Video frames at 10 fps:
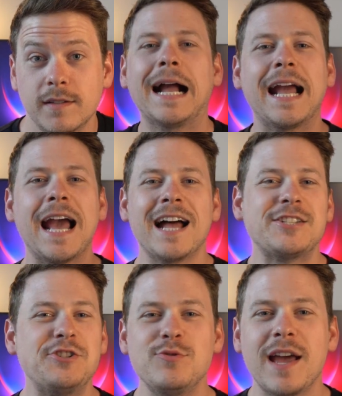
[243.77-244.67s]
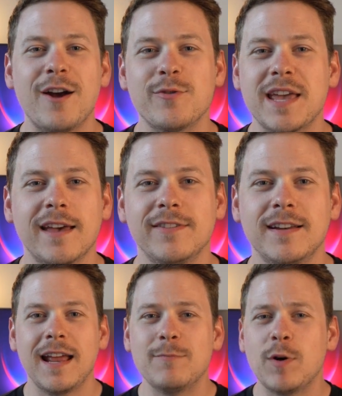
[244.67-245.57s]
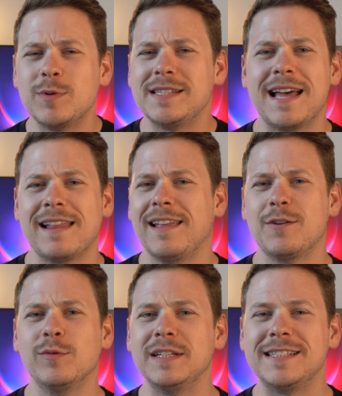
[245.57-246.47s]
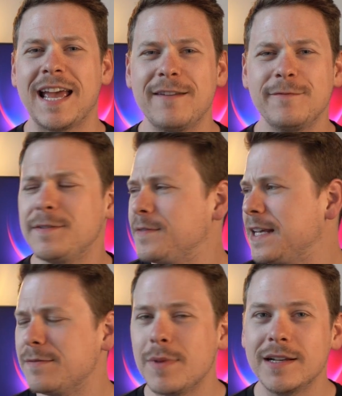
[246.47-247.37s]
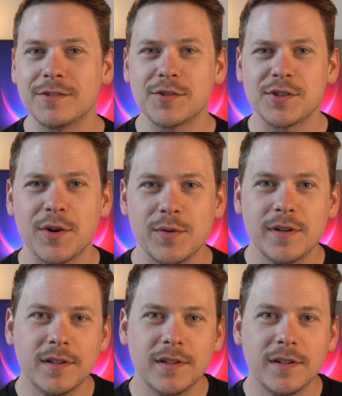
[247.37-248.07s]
I got you now, Kevin, and what was that, like only 10-15 minutes or so?